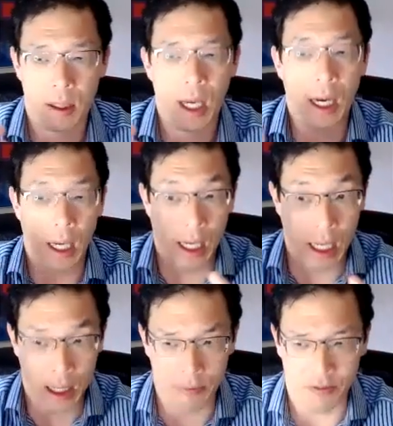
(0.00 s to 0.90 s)

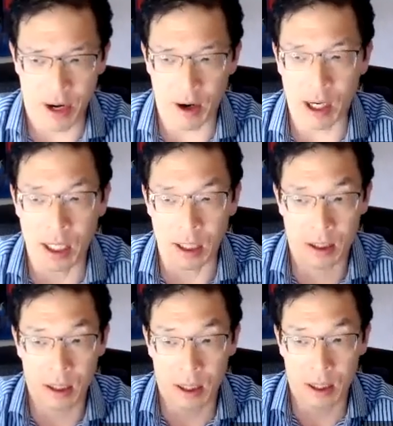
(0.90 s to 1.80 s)
I am very
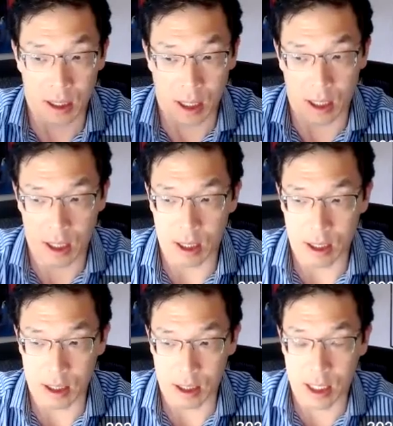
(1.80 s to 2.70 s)

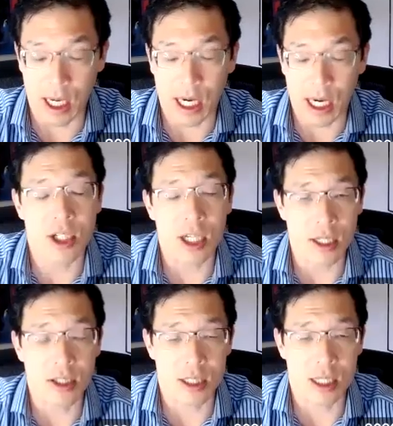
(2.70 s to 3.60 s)

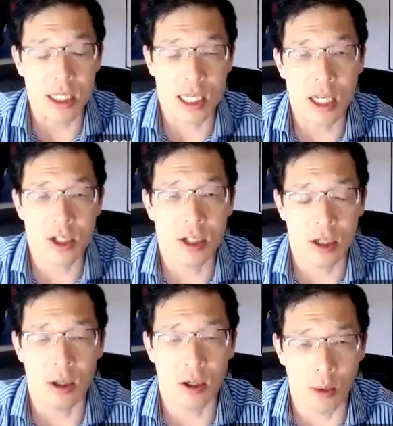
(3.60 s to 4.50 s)
conscious,
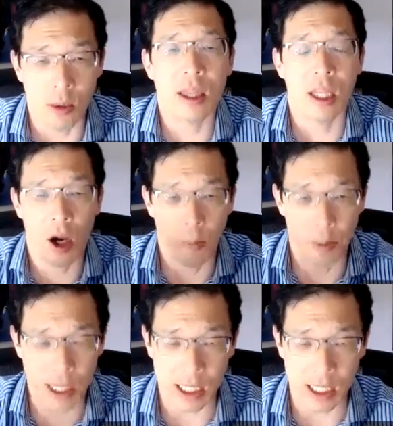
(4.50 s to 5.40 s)
intentional with the
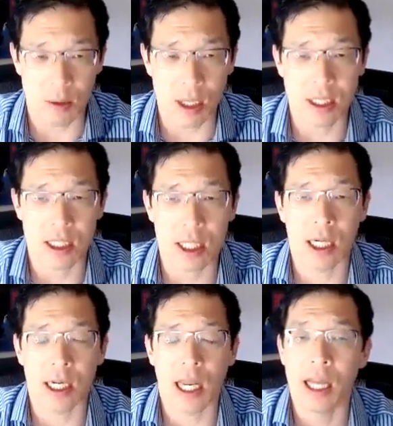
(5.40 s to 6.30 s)
open-ended
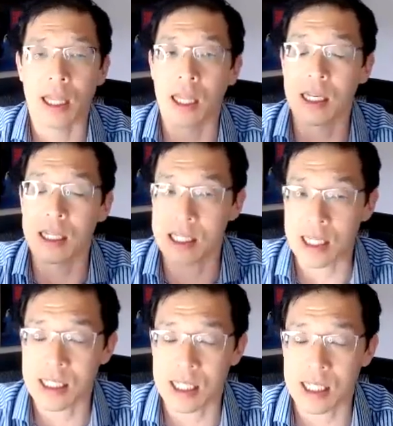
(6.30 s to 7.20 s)
question and the
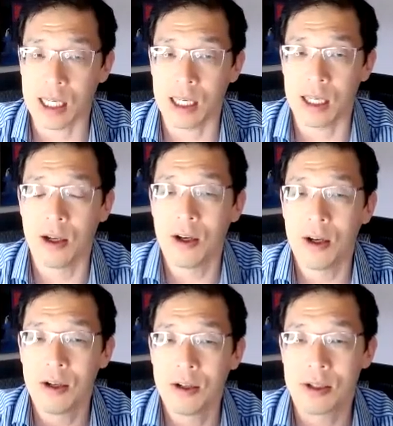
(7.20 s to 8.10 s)
necessity
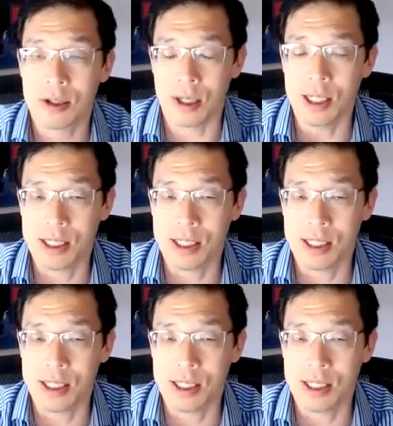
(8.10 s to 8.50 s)
to